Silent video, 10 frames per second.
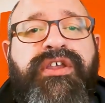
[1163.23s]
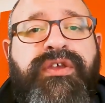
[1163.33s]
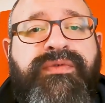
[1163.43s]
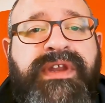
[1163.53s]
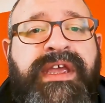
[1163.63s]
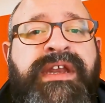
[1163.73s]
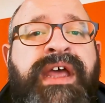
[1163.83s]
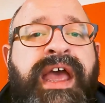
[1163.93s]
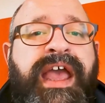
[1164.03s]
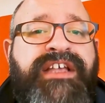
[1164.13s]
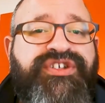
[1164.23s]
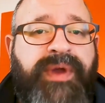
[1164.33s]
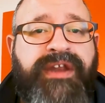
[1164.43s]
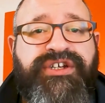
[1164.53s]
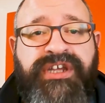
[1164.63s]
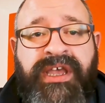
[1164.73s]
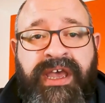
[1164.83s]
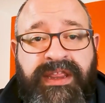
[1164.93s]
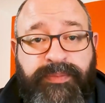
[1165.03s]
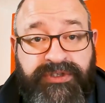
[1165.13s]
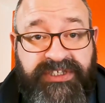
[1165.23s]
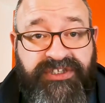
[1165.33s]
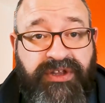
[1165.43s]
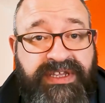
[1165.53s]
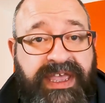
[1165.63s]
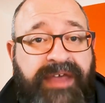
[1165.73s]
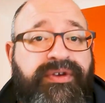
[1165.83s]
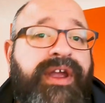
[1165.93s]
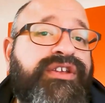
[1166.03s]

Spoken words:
you need a strategy that puts these all together.